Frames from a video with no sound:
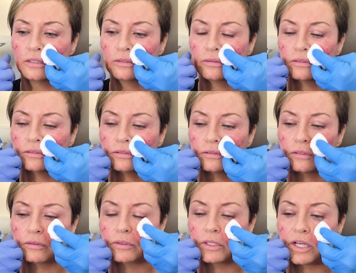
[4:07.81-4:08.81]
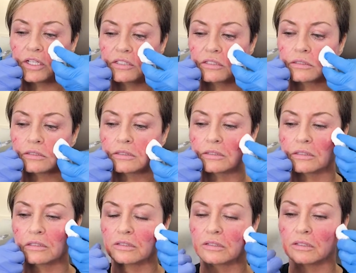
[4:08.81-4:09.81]
That's good. And what was the money
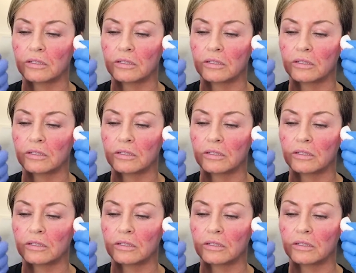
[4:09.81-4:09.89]
pot?